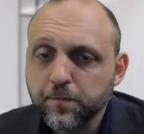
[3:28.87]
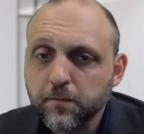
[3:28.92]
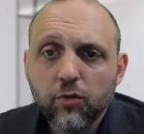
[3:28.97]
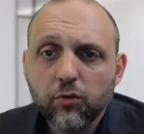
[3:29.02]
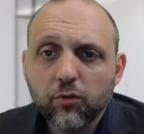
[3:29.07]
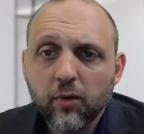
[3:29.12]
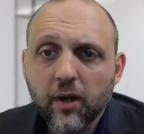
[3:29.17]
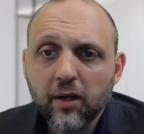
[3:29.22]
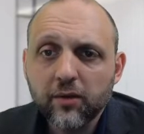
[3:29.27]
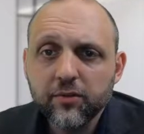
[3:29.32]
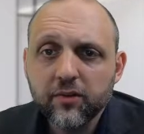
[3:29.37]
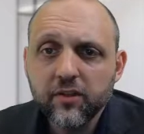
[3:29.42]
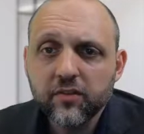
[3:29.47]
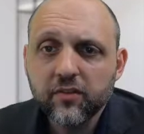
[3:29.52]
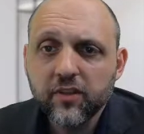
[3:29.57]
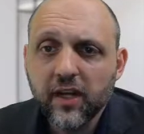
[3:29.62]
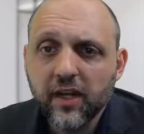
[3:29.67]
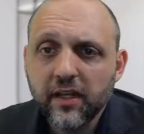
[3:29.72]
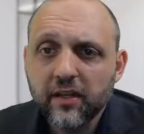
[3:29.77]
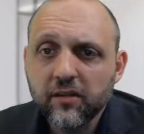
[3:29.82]
Throughout this
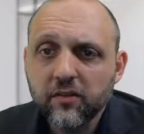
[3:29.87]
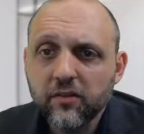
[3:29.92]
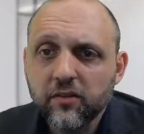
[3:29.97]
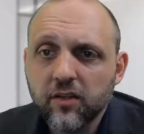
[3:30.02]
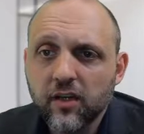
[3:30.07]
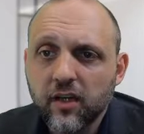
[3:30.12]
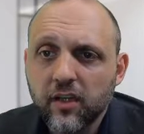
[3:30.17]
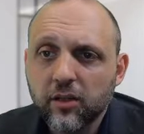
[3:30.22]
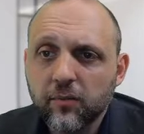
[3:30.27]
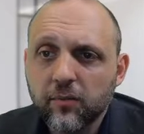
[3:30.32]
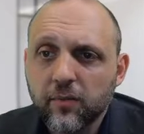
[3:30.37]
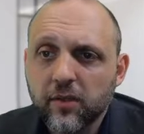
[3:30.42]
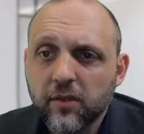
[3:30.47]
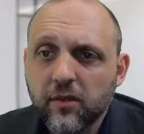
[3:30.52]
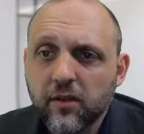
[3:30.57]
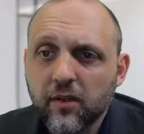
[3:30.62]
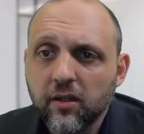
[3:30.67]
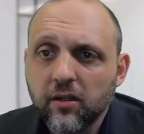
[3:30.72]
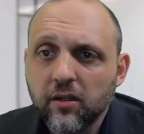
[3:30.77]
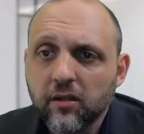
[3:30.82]
guidance document,
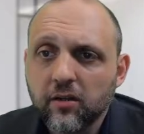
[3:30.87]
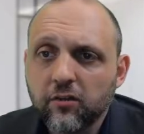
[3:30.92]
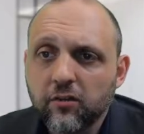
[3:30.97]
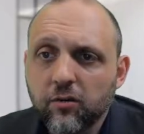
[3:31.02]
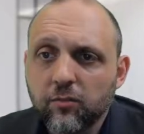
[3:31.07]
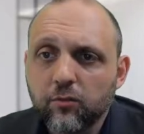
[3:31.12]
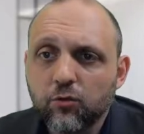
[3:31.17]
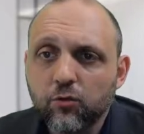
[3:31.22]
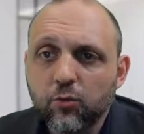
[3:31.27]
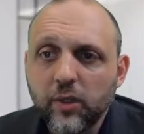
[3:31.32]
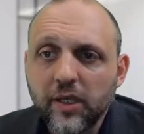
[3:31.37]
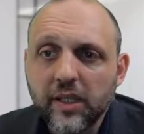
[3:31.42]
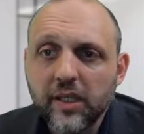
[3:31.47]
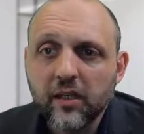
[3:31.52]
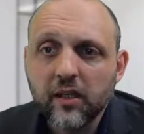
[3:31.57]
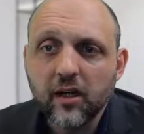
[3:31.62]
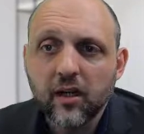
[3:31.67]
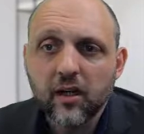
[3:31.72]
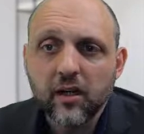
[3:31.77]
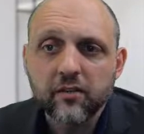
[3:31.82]
the terms
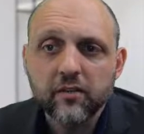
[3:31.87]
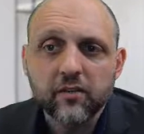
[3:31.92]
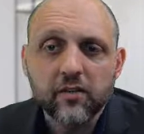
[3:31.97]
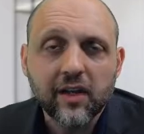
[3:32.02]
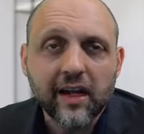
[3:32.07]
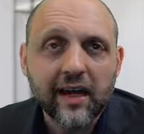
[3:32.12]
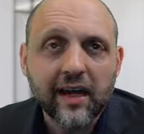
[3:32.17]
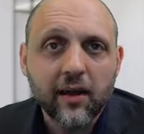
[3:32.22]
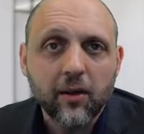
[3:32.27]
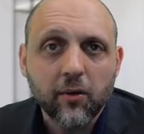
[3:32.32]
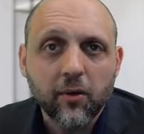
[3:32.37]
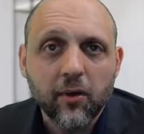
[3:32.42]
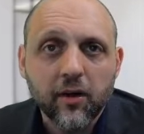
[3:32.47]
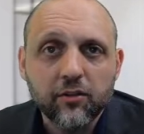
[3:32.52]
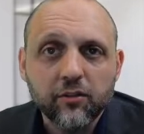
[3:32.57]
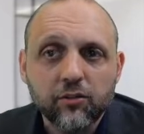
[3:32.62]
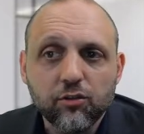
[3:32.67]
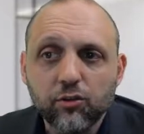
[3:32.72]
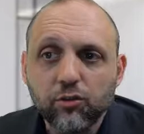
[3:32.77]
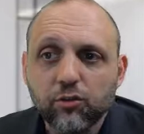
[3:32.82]
we, us, and our,
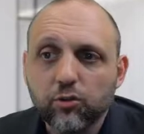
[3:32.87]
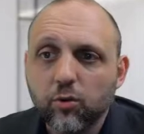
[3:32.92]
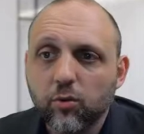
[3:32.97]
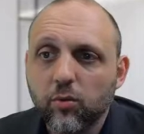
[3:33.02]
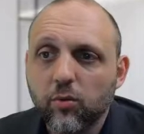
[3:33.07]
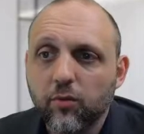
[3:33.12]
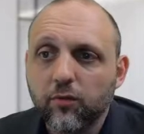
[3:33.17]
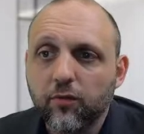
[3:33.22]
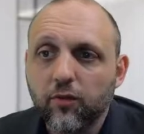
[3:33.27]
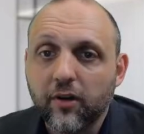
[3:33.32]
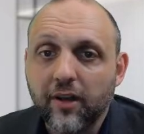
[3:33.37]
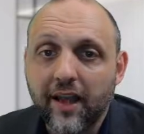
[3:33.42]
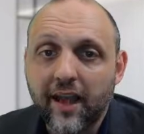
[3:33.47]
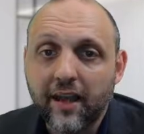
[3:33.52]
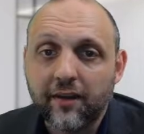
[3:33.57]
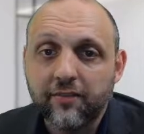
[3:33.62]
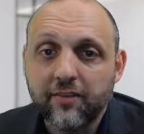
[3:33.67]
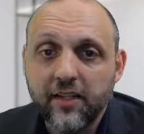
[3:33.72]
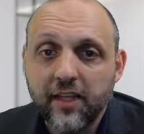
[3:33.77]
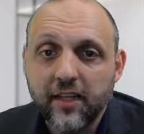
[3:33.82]
as usual, refer to
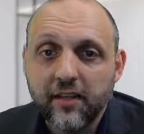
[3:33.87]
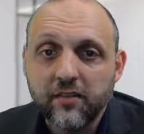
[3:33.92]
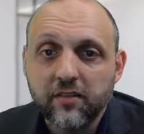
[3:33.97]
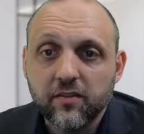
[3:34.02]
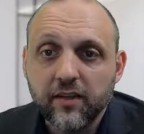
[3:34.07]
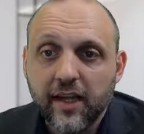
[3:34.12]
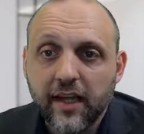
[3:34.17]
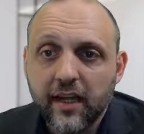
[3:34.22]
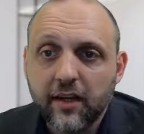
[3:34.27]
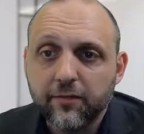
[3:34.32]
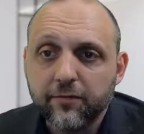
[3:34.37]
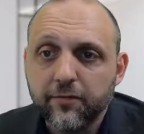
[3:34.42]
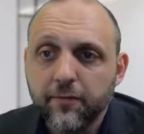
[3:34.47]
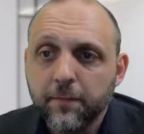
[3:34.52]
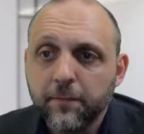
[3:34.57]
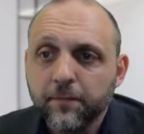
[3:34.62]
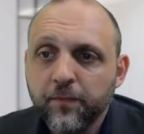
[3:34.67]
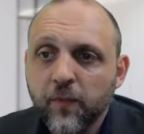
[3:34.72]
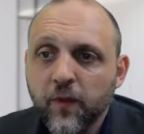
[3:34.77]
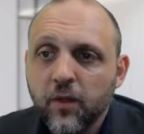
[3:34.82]
FDA staff
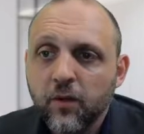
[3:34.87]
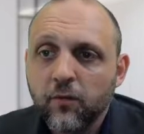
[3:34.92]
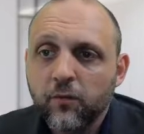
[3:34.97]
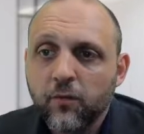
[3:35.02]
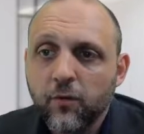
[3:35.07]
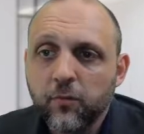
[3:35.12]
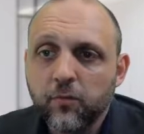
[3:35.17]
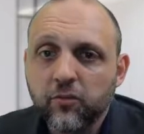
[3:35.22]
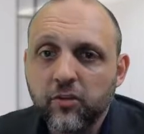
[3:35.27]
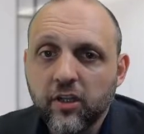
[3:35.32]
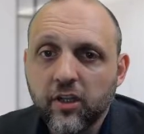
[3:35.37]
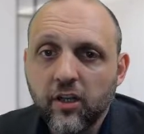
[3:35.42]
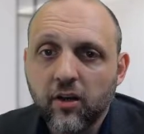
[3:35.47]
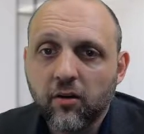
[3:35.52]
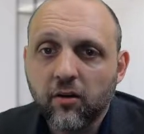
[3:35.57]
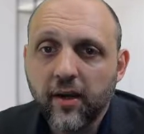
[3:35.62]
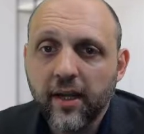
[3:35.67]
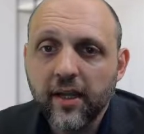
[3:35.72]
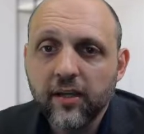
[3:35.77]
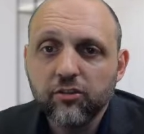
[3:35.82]
from
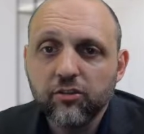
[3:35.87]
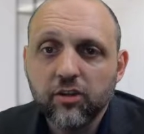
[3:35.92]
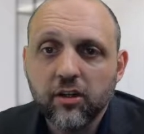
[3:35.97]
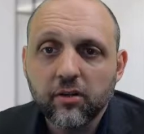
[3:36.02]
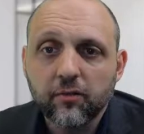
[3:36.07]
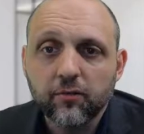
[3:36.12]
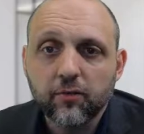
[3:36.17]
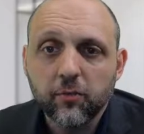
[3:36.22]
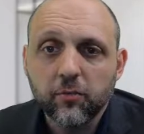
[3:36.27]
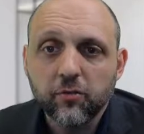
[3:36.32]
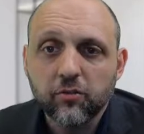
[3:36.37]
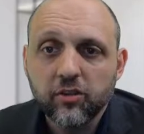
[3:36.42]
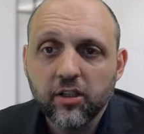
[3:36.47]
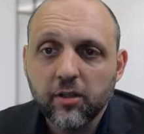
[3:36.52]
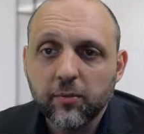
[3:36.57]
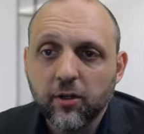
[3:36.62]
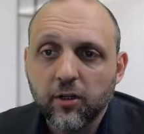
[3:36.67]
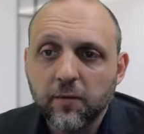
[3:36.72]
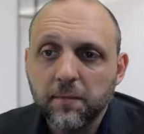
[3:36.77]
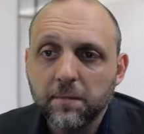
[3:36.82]
CDRH and from
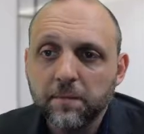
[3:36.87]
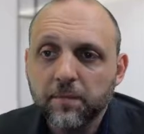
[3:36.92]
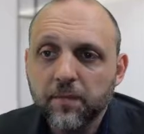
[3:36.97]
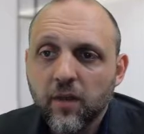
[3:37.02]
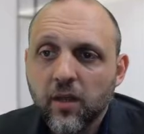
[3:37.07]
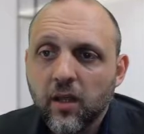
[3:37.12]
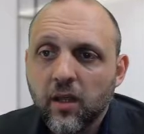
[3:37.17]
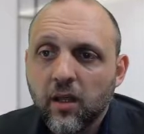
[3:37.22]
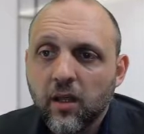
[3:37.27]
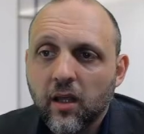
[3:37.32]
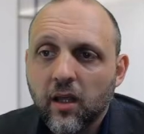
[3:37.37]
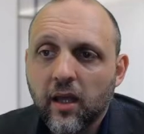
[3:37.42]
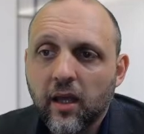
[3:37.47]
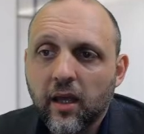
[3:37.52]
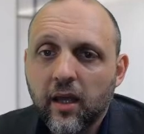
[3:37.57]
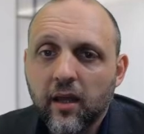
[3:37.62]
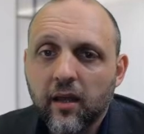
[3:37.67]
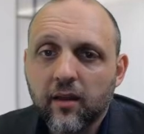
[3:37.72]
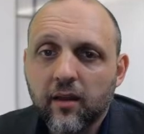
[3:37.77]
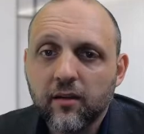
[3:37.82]
CBER,
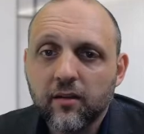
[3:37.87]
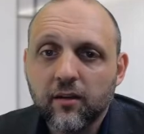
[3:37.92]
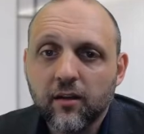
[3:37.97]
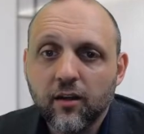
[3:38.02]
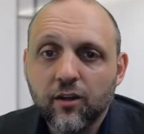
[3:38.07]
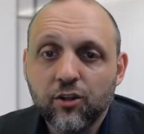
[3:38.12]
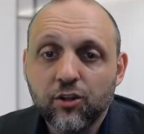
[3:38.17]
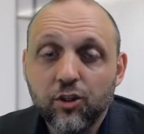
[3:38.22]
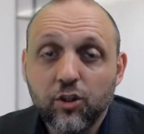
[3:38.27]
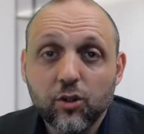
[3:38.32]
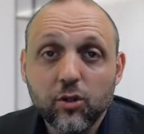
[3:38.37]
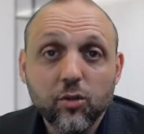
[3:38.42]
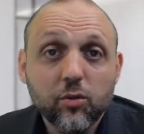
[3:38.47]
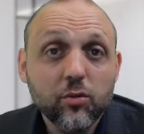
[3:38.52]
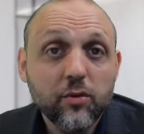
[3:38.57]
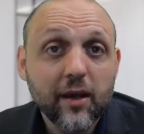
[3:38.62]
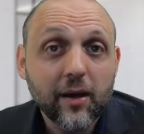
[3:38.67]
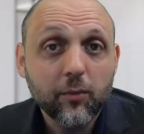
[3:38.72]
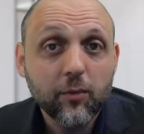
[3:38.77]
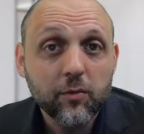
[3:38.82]
and you,
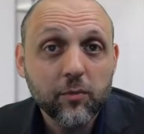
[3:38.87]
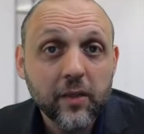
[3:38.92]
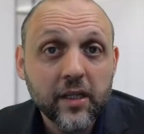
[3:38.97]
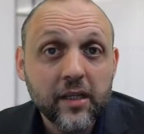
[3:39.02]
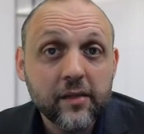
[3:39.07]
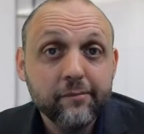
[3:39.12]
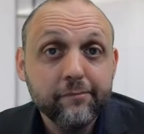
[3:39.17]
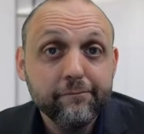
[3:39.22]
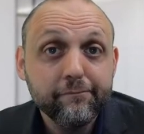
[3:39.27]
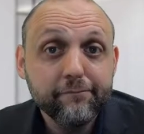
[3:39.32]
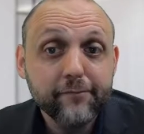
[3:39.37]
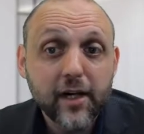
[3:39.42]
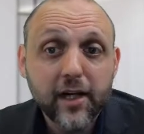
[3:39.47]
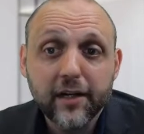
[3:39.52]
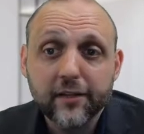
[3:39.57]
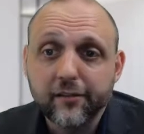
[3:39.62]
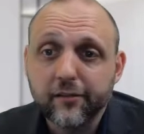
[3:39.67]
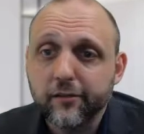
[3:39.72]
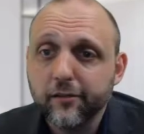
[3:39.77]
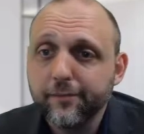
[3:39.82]
that would be
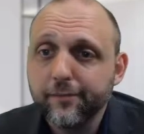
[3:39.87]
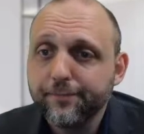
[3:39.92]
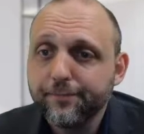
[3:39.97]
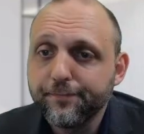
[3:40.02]
us.